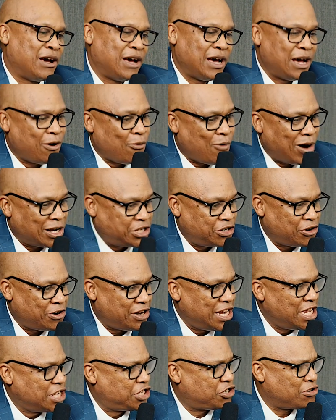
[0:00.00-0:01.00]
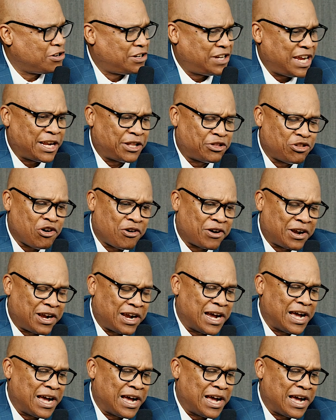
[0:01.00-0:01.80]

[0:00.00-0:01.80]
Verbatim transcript: Uh, what's your niche on TikTok?